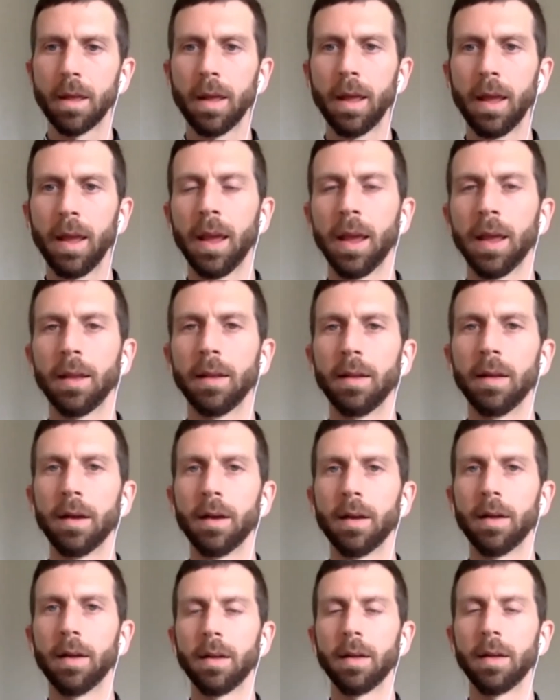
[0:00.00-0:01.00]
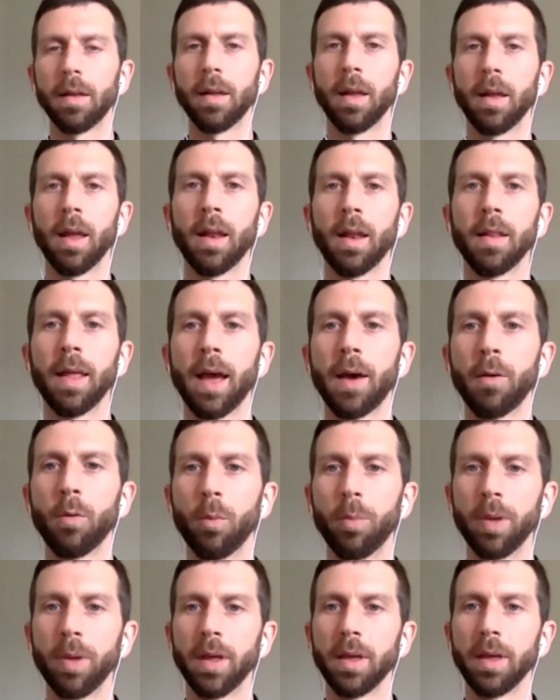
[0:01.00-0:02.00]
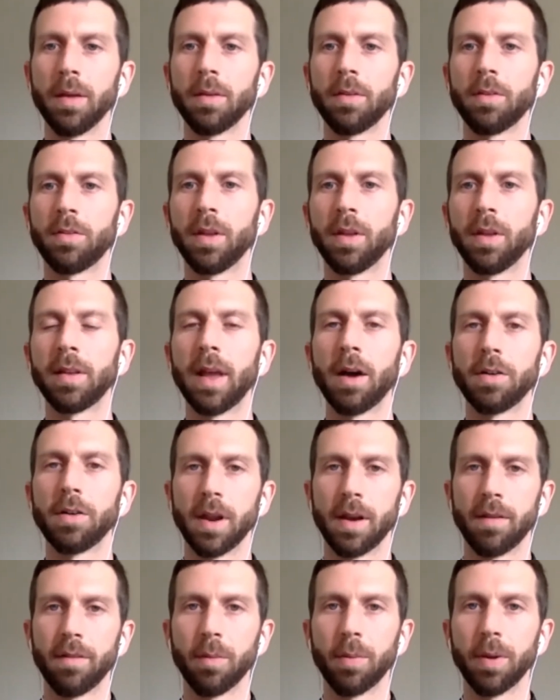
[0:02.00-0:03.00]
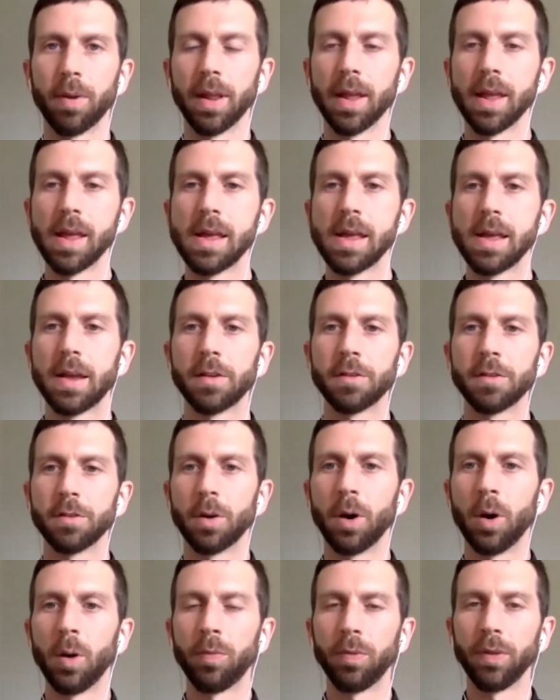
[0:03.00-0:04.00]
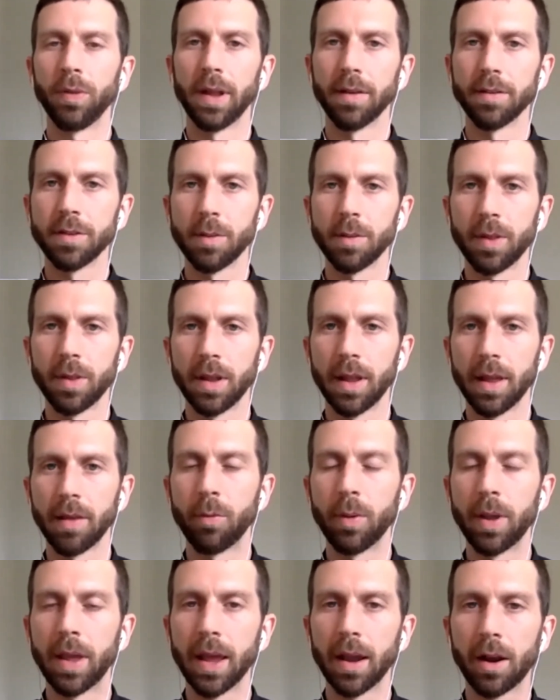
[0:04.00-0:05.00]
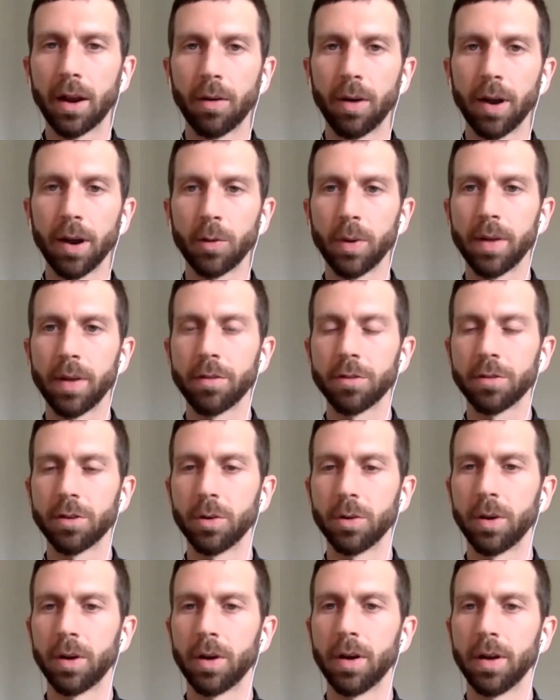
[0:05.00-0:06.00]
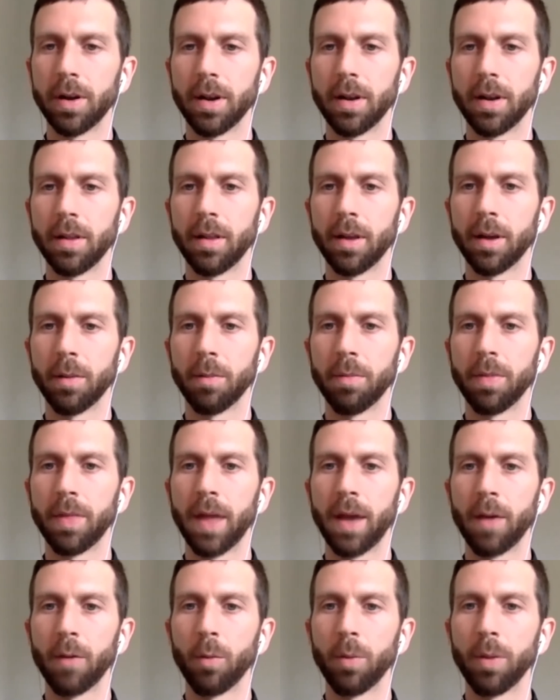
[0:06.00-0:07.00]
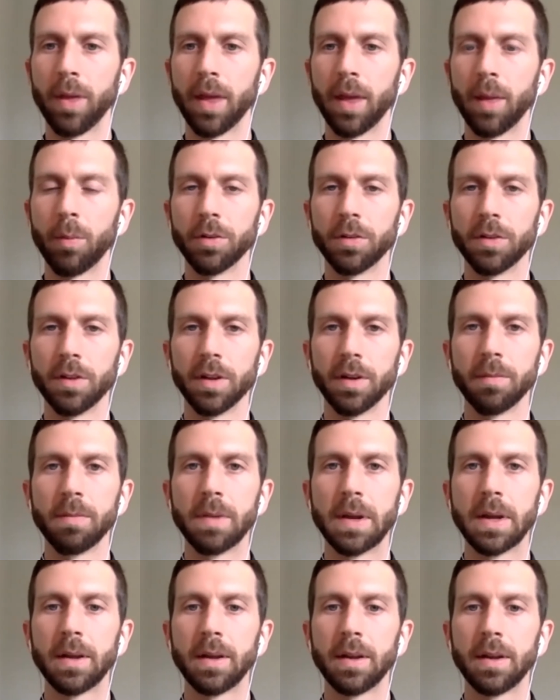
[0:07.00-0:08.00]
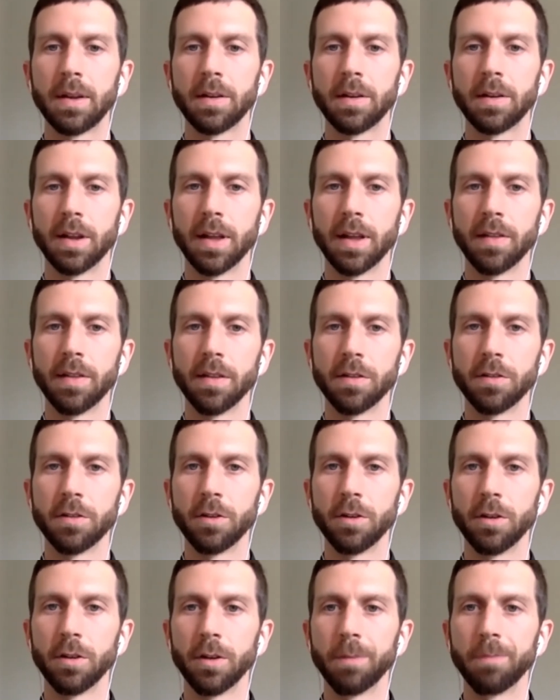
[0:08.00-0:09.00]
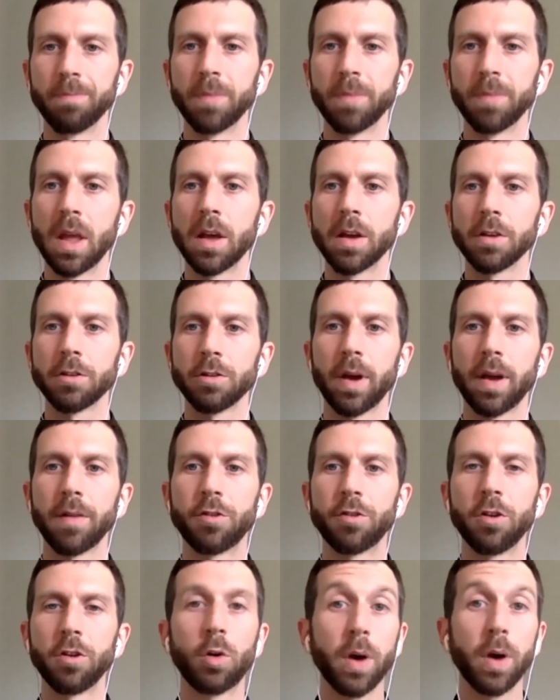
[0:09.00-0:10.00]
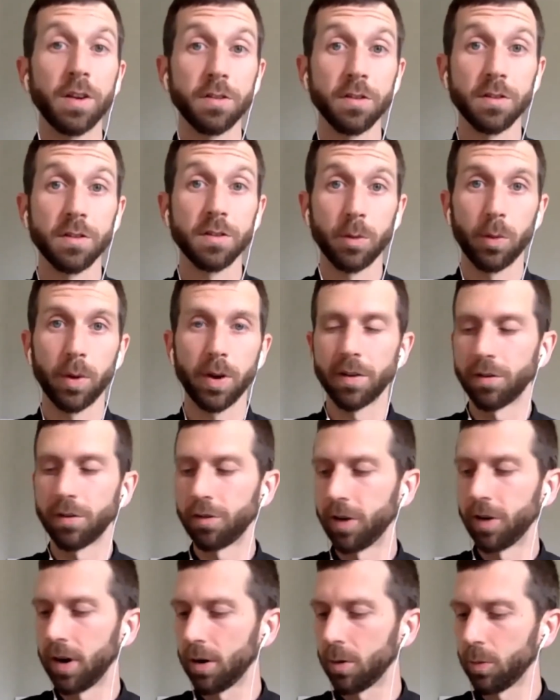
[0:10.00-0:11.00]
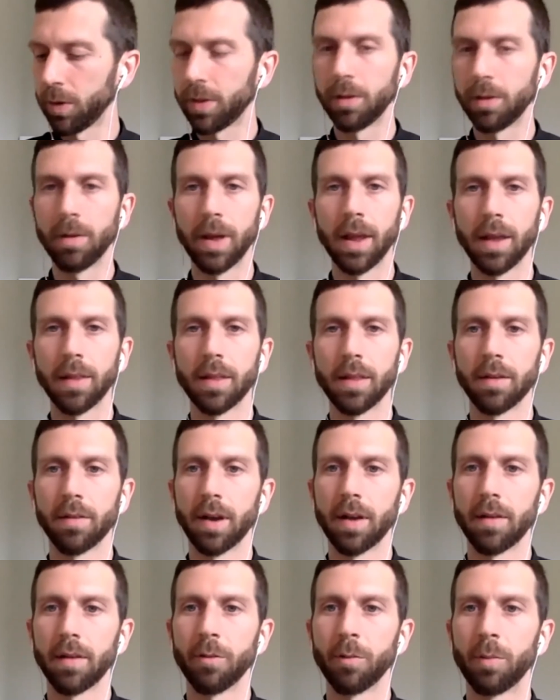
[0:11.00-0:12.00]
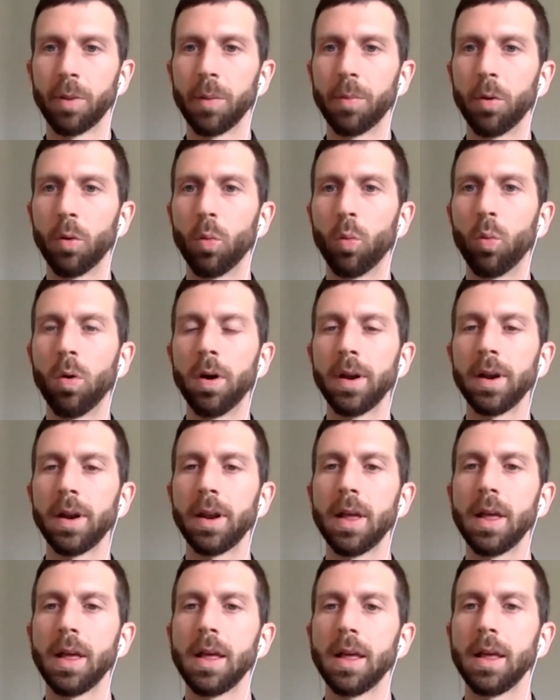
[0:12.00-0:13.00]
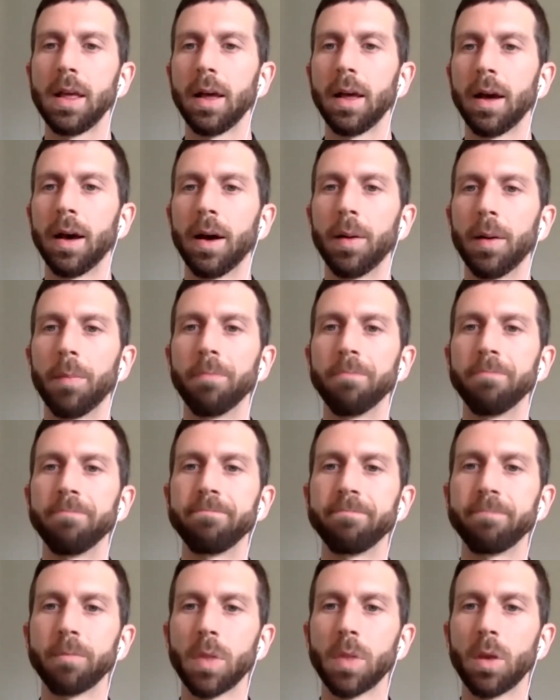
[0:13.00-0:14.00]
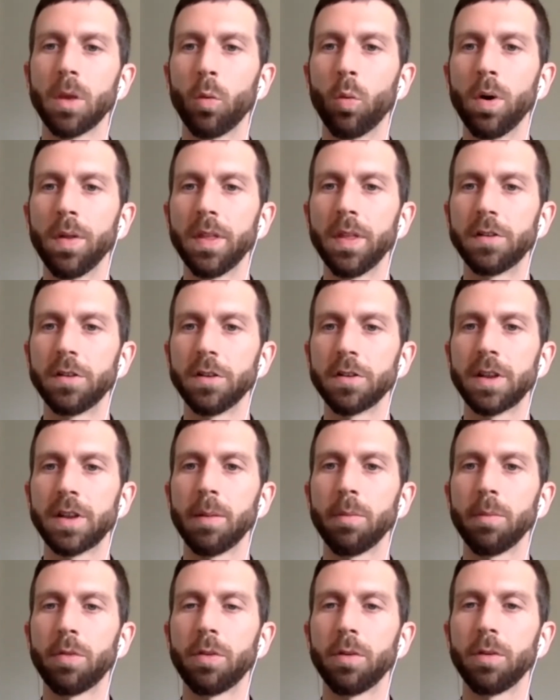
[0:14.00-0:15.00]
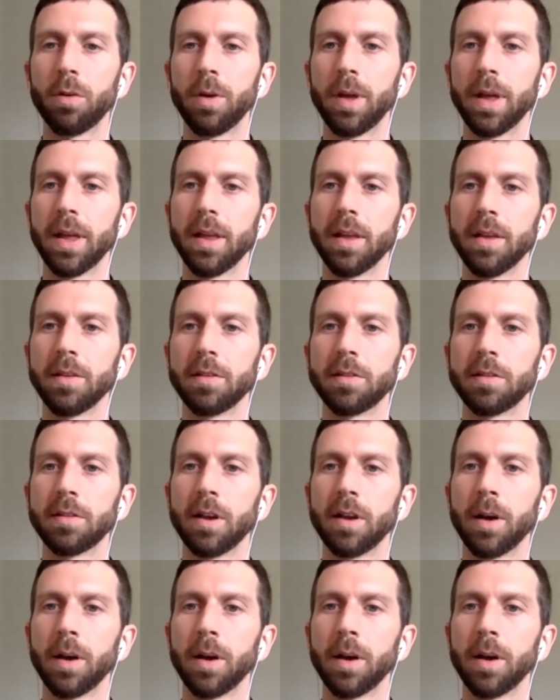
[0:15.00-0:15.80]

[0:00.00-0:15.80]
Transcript: that will be sent out to everybody. So hopefully, if we can't correct whatever's going on, that will be able to get this to you. So I have two questions I wanted to share with you, Ann, that I've gotten from people. One that just came through is